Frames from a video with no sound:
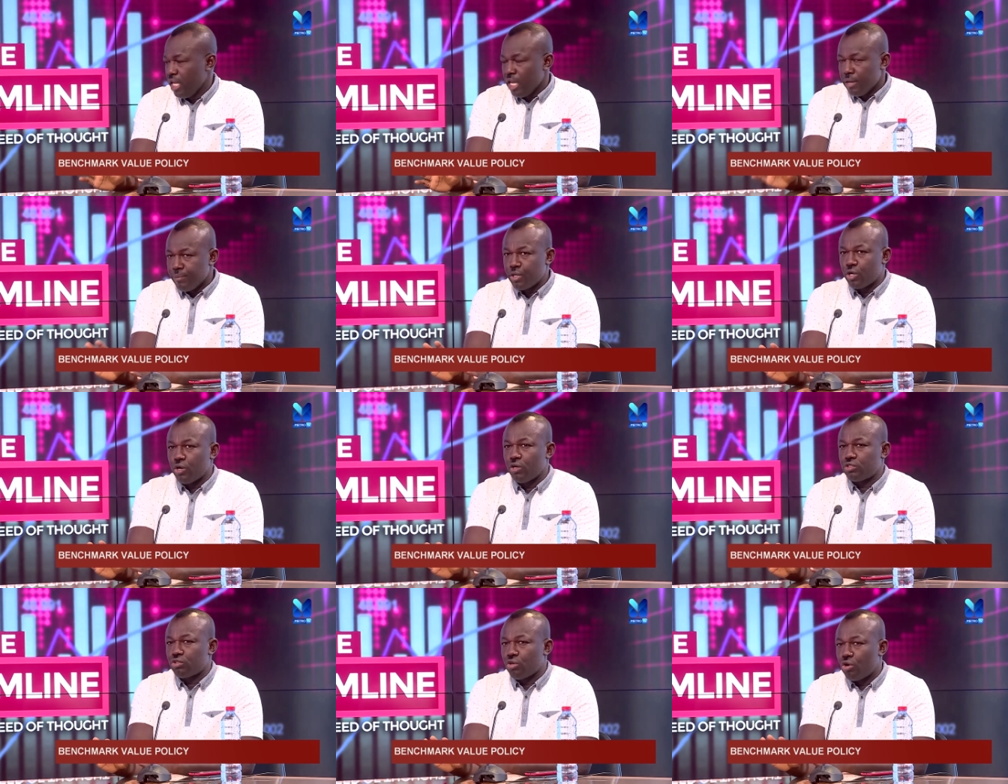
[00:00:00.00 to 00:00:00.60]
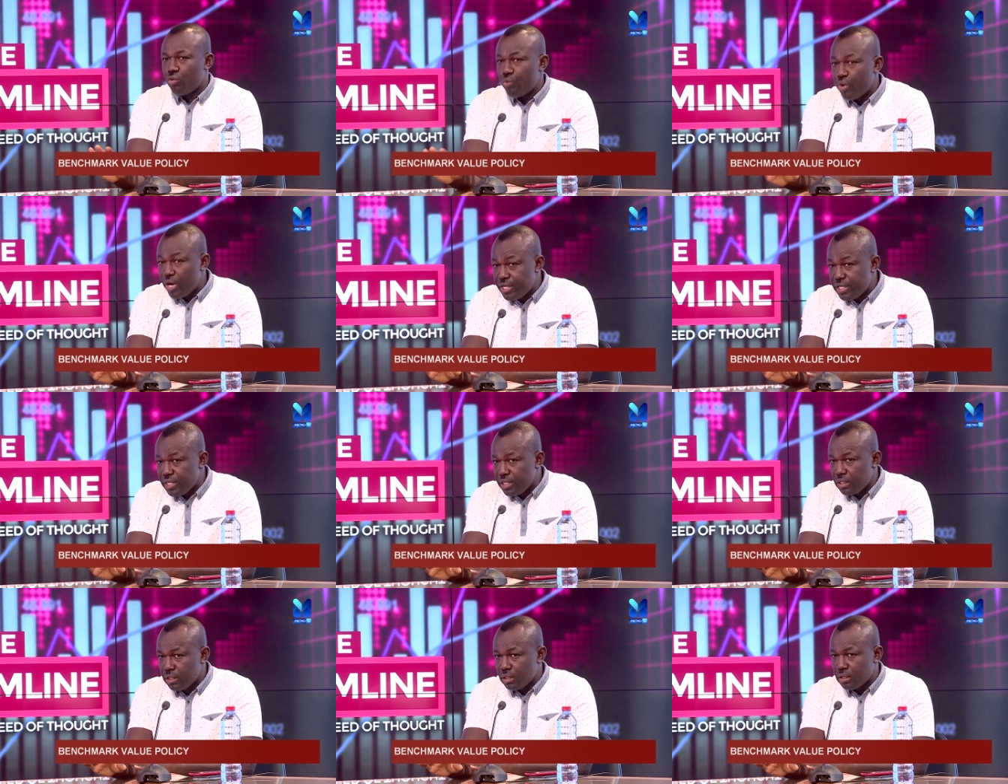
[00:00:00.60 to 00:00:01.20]
Because
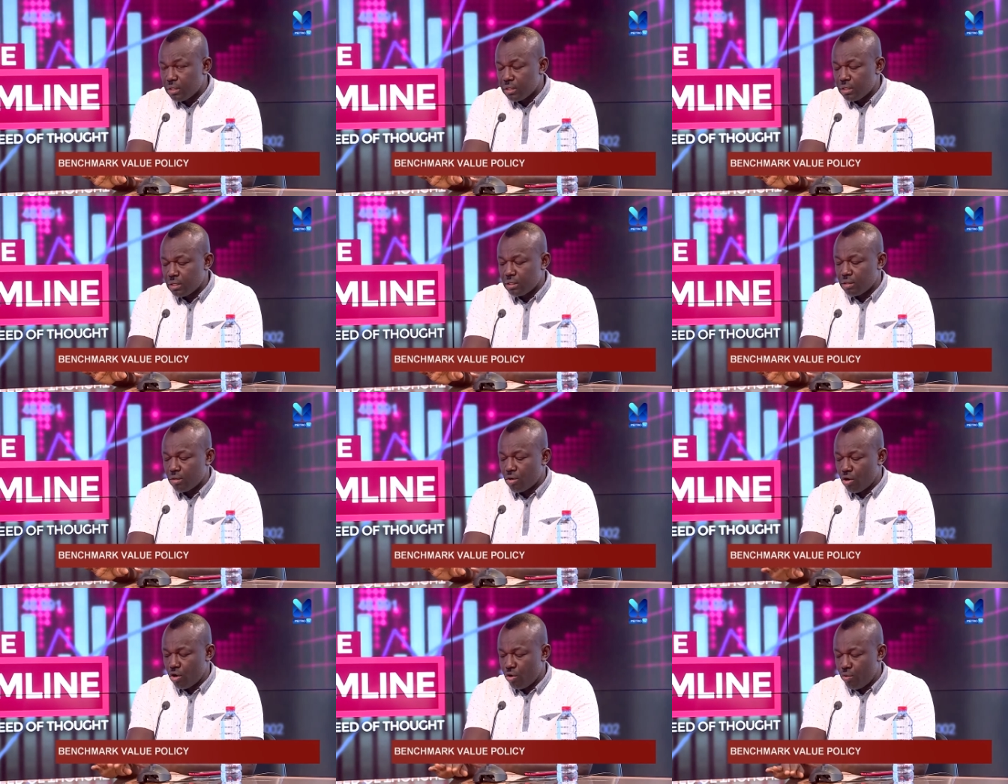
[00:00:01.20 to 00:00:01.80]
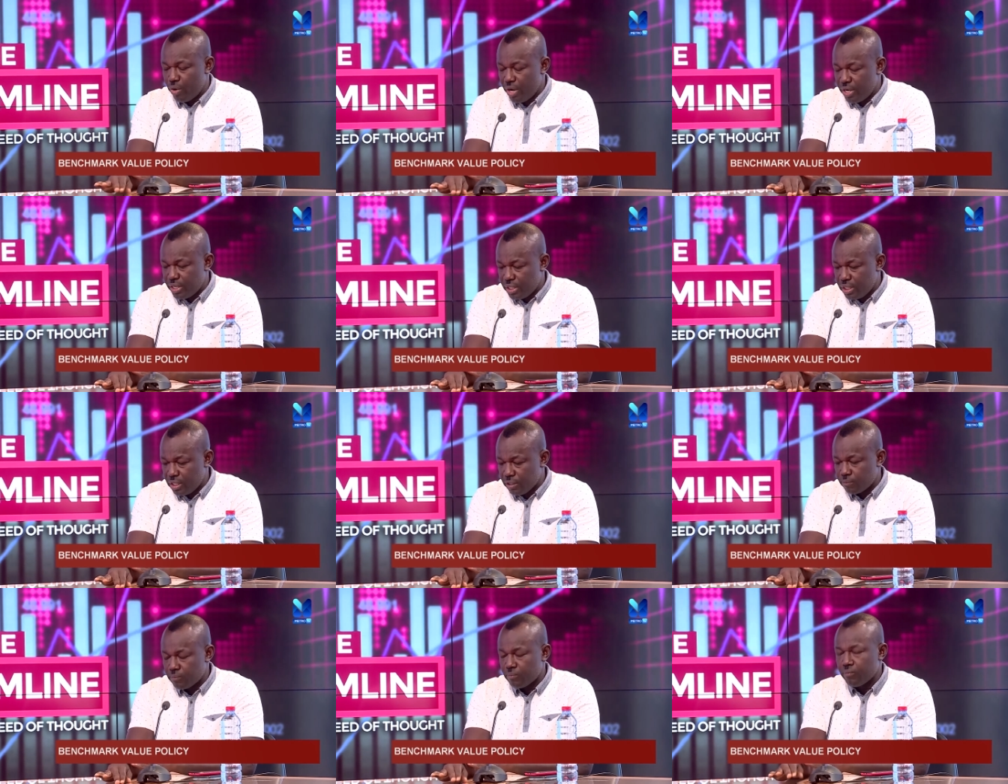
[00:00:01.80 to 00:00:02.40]
already, already,